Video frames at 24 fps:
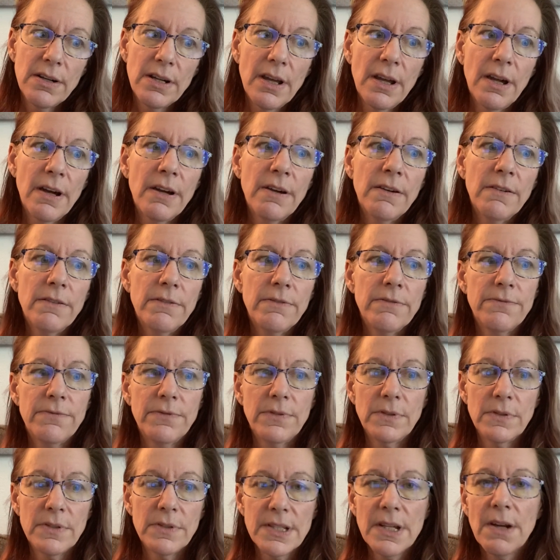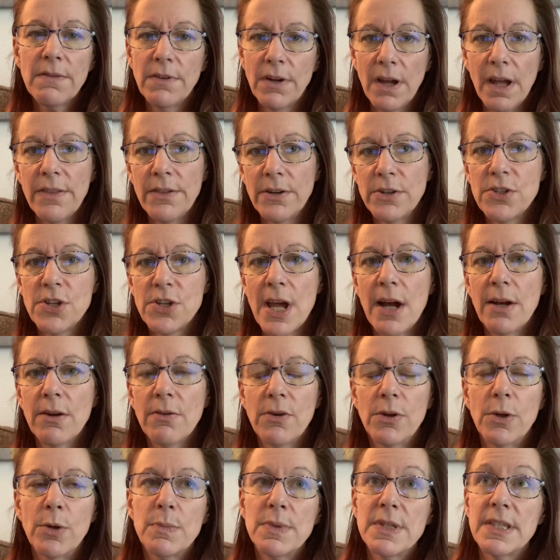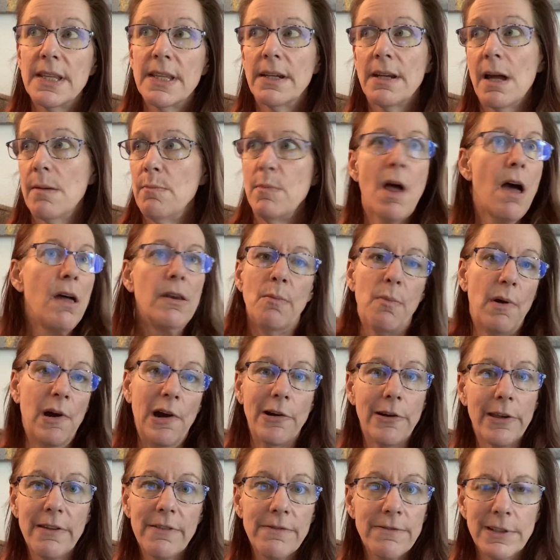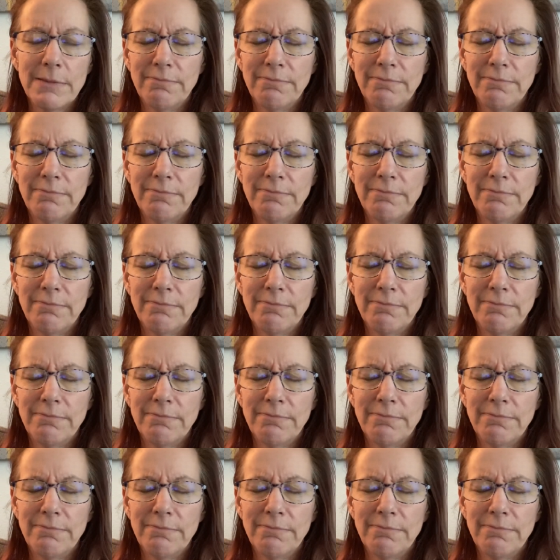of several other chat groups that I'm not a part of,